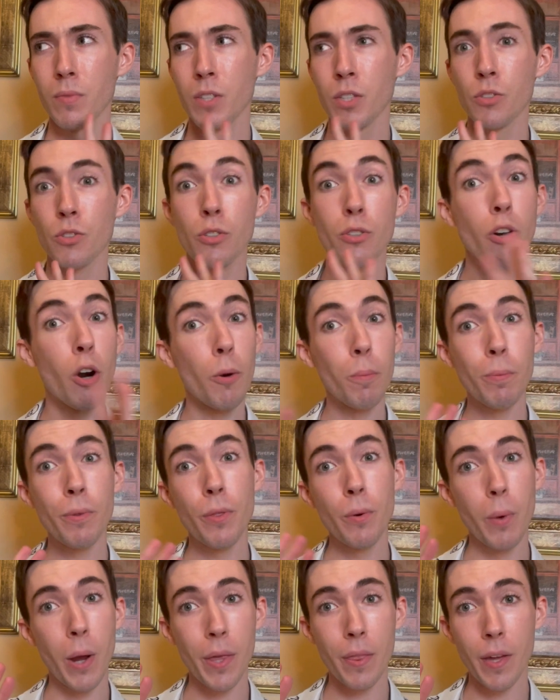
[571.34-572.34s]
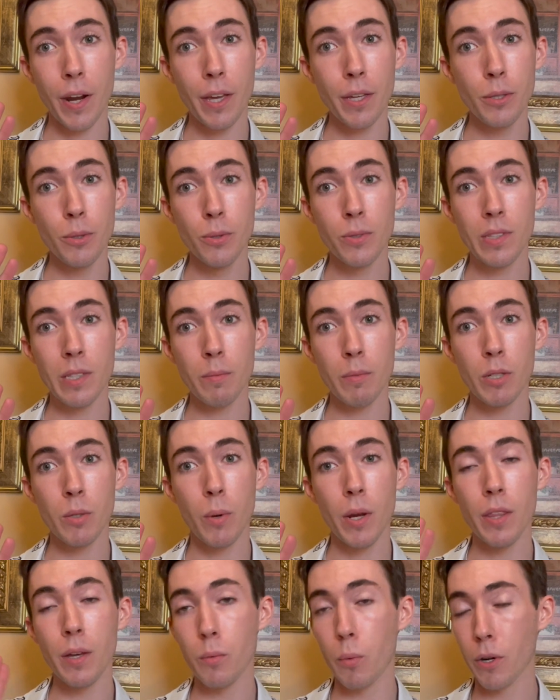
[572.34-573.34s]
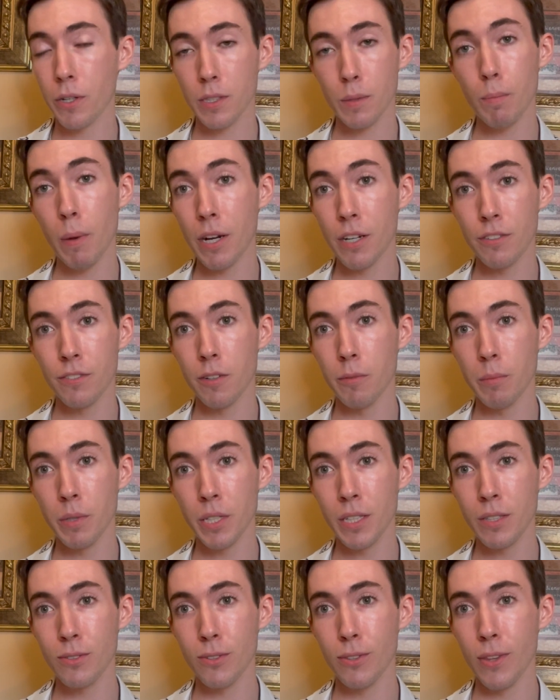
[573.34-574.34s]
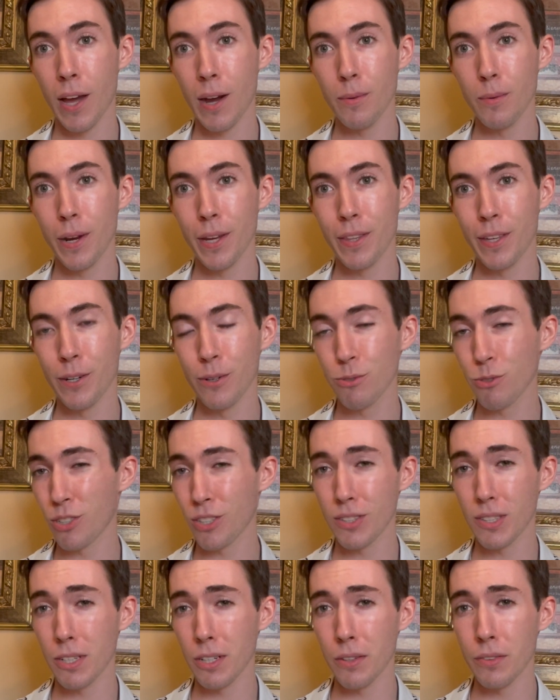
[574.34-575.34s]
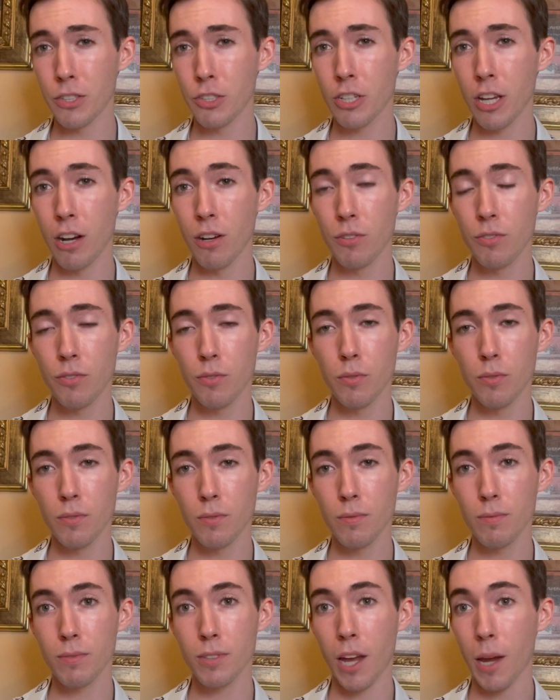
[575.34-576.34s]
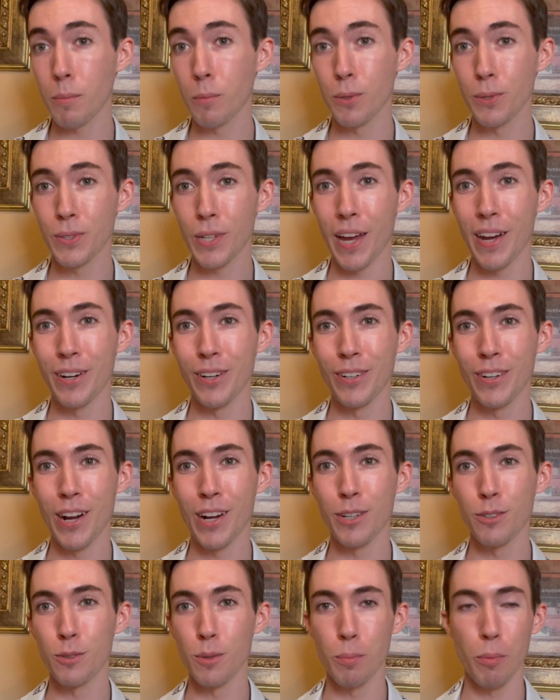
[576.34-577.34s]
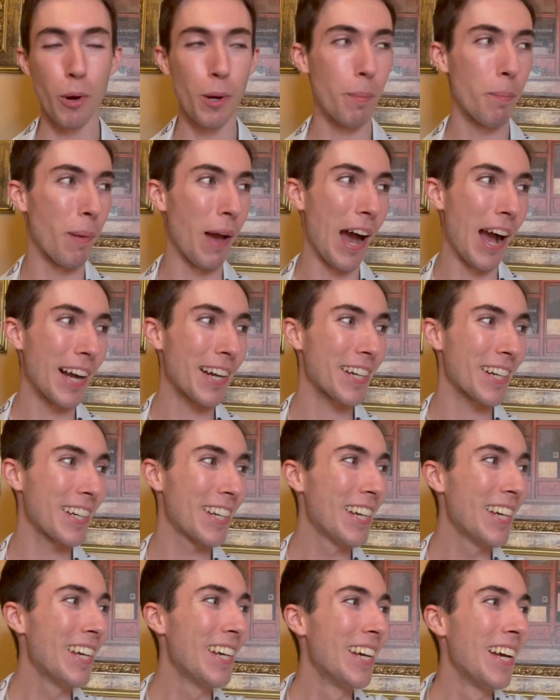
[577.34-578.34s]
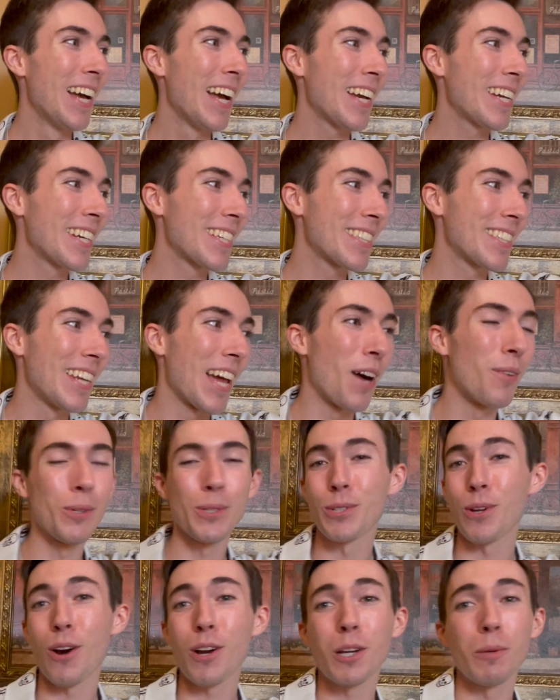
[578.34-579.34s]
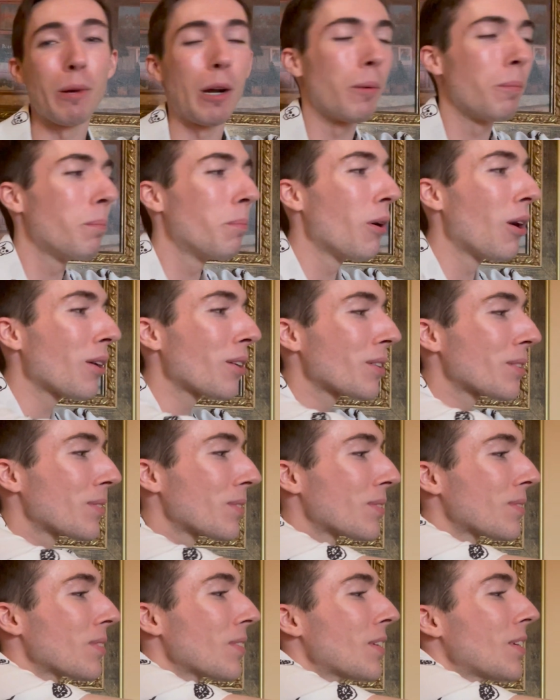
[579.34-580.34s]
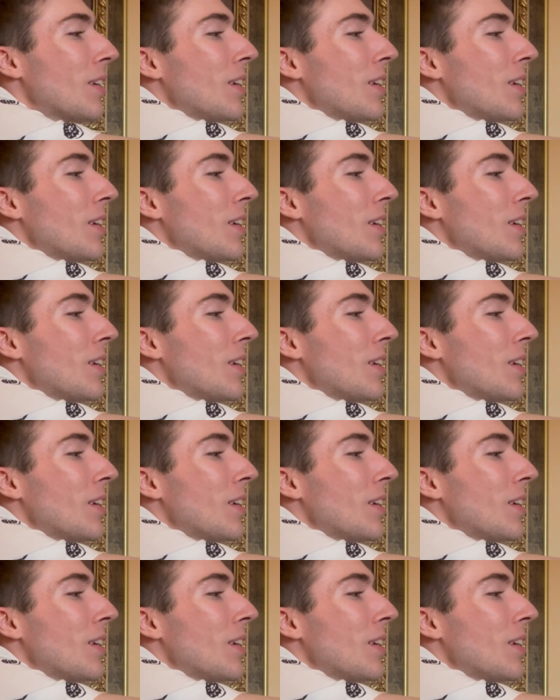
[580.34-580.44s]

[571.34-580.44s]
sculpt the way that I use them in a way that works better for me, so that way they don't just sit on the shelf. Time will tell. I'll report back. I guess now we'll talk about books.